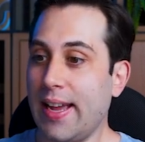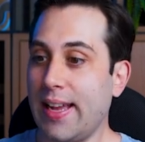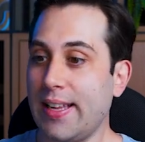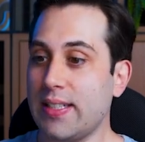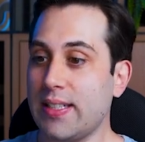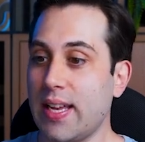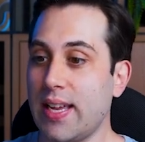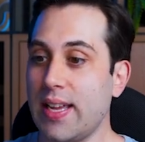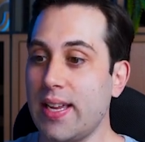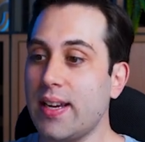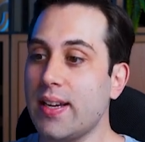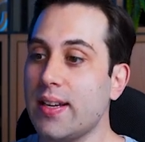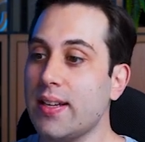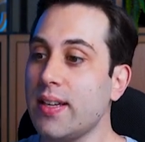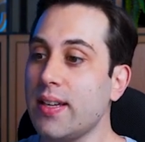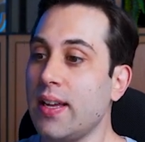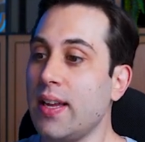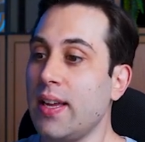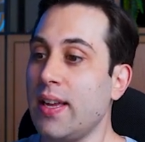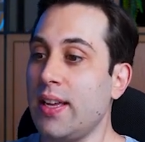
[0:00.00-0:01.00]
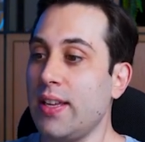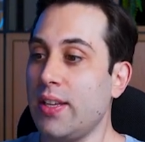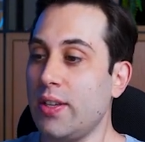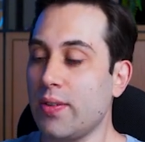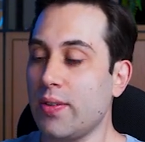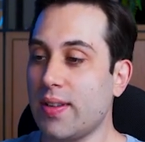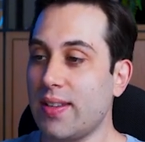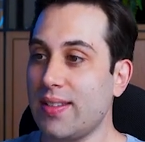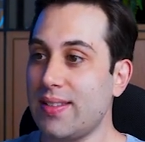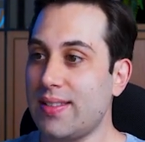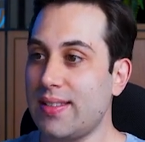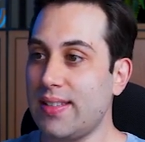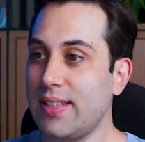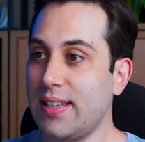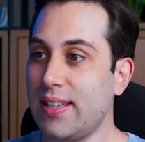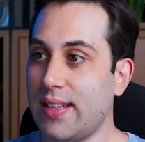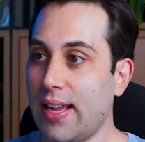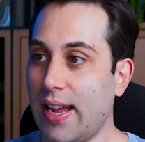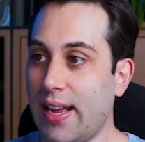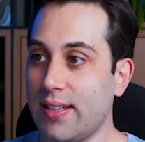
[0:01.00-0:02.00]
and here you can
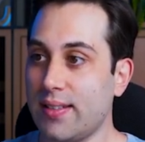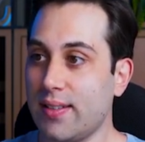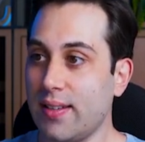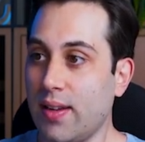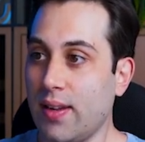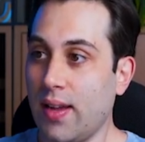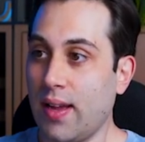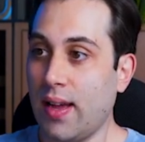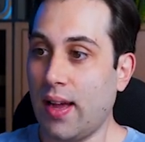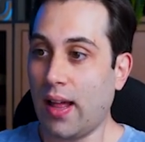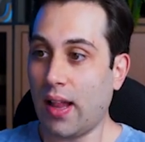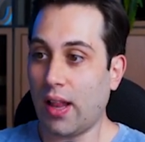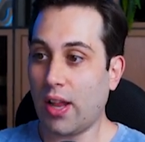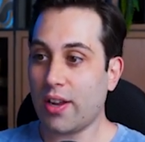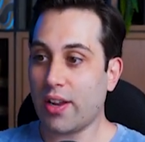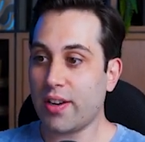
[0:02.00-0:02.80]
see that a